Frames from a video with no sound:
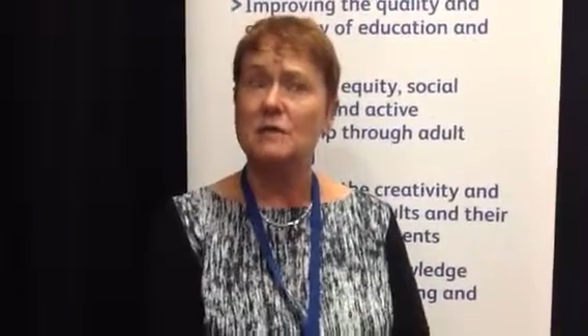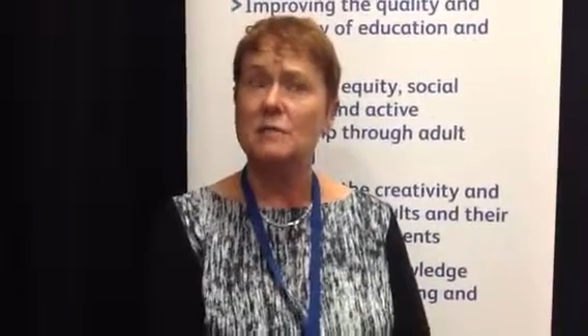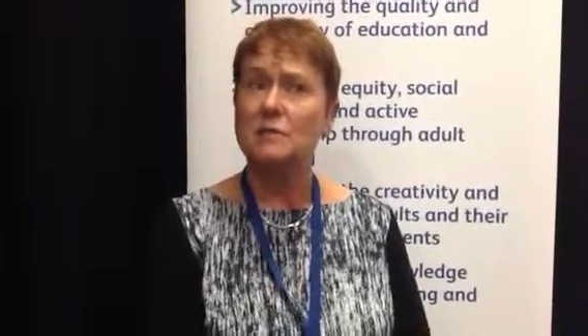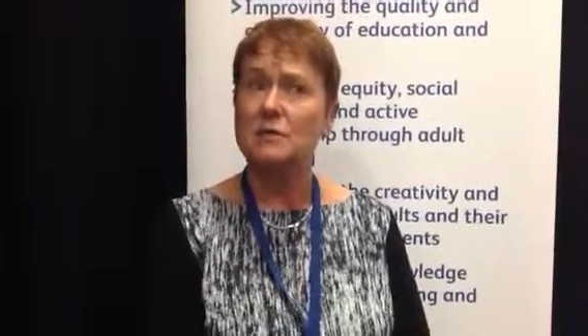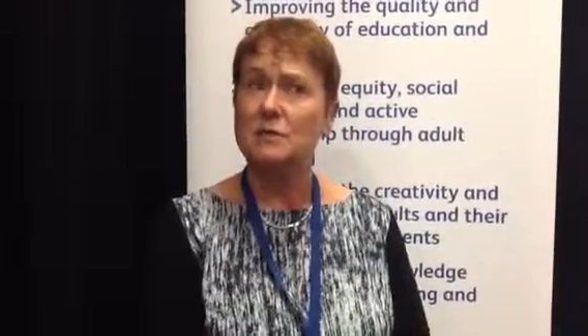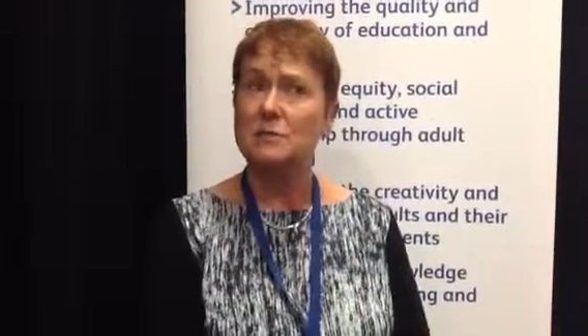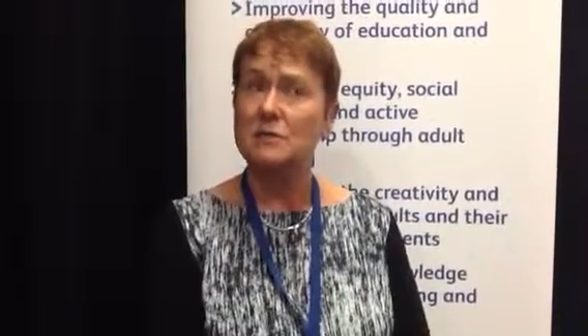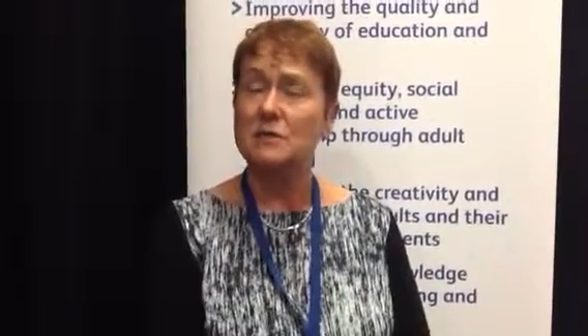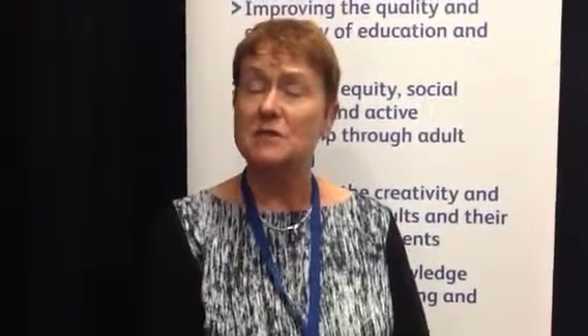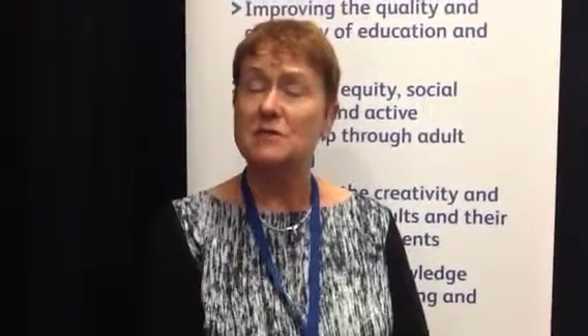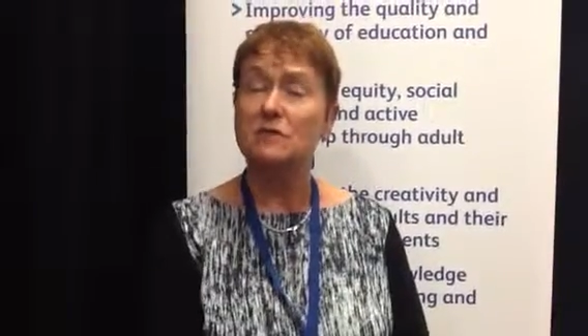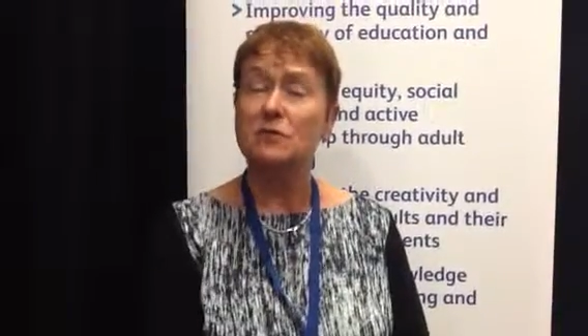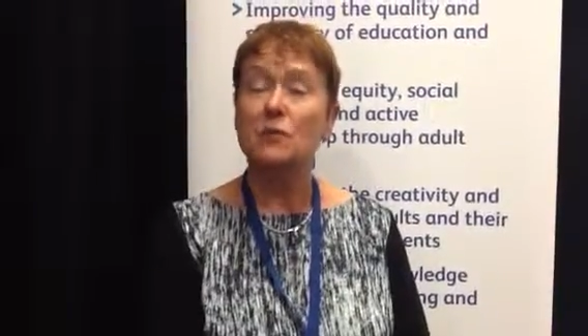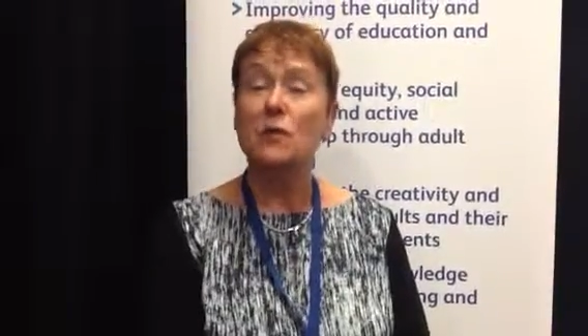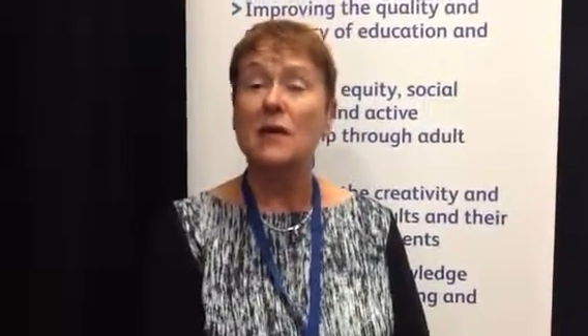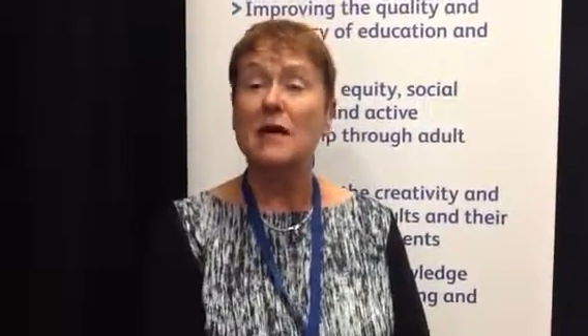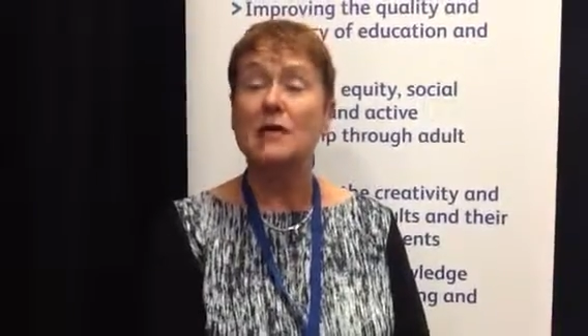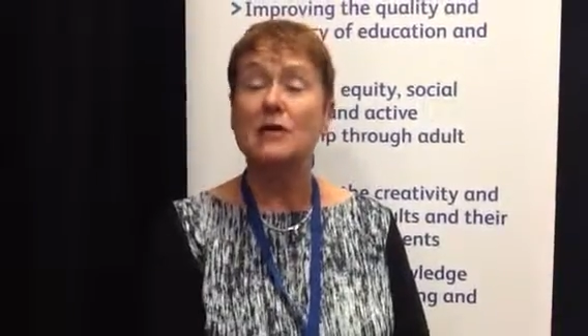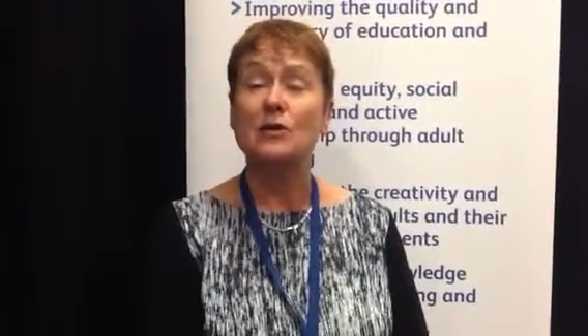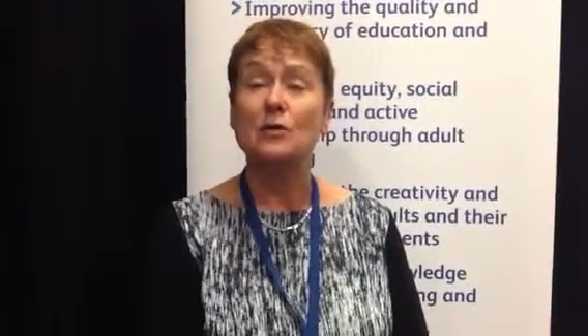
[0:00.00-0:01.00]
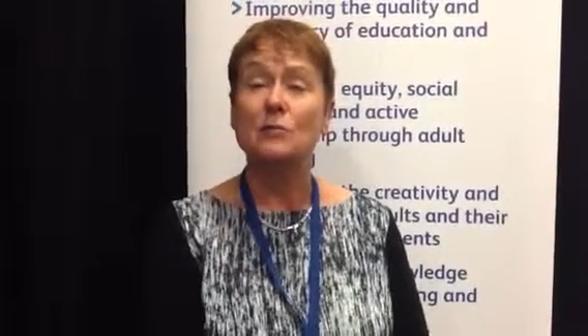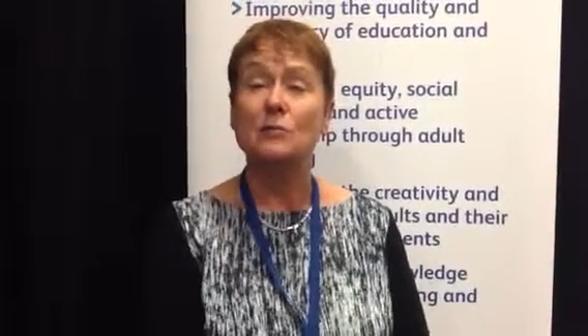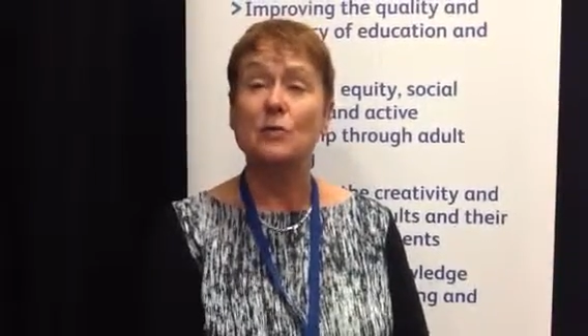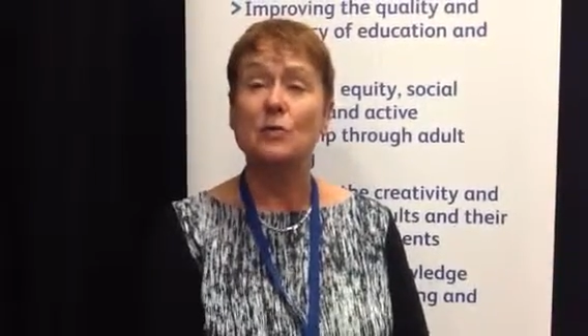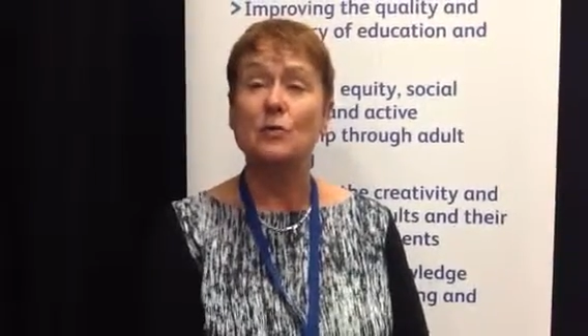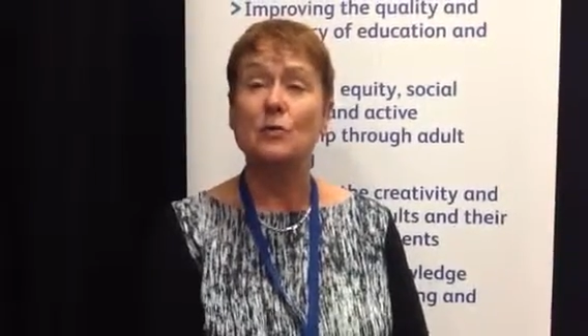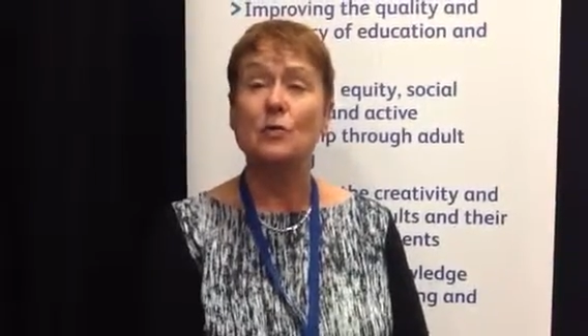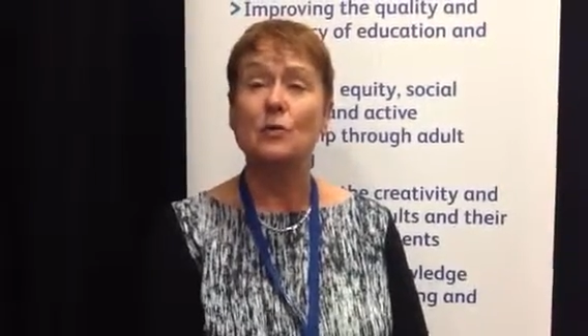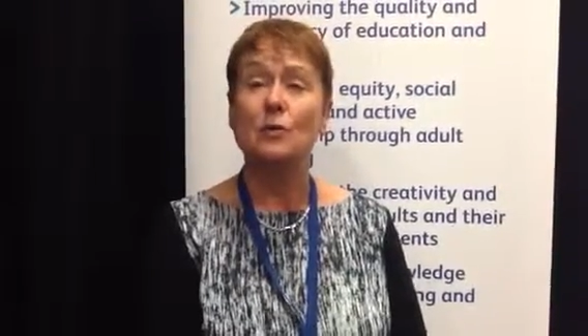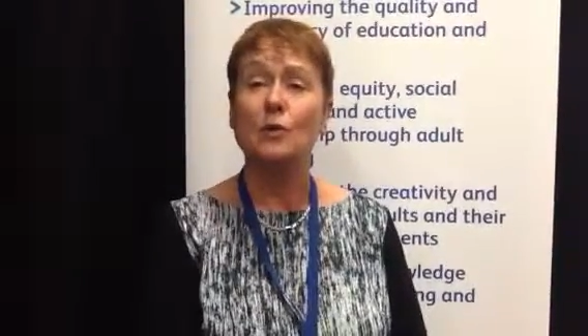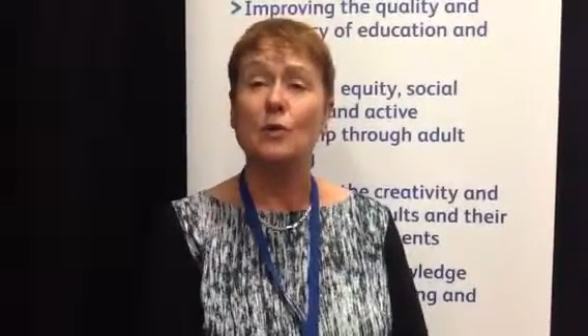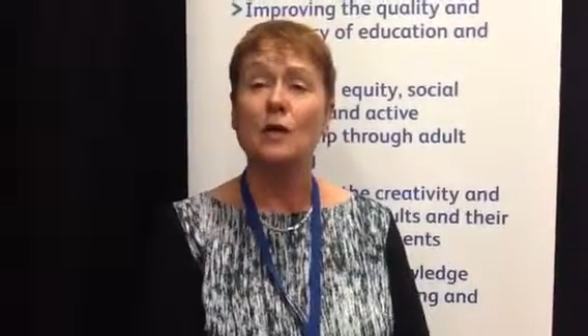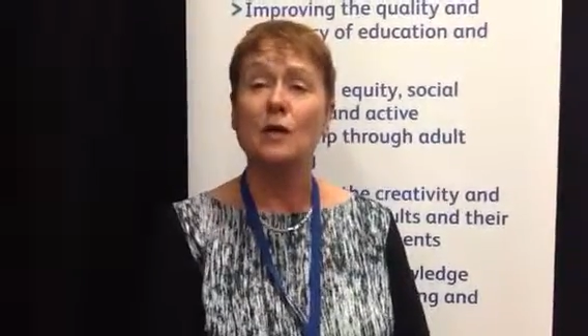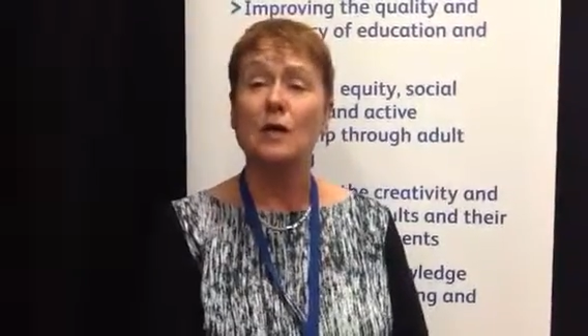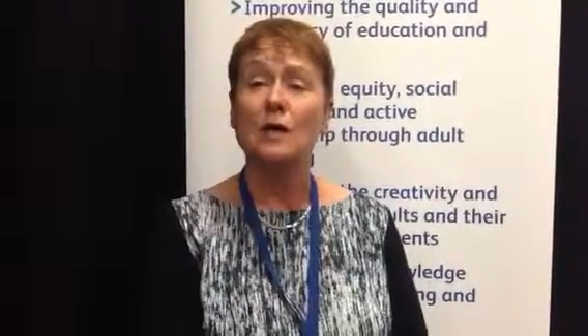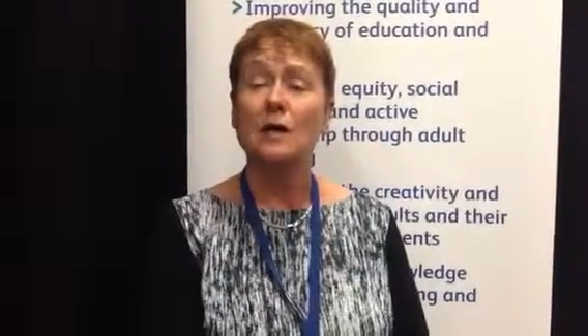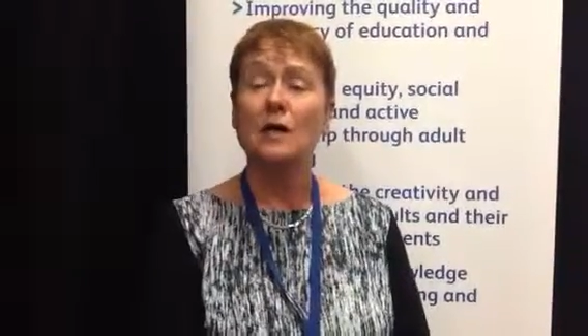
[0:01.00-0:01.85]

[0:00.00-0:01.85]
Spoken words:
It's a bit of a wake-up call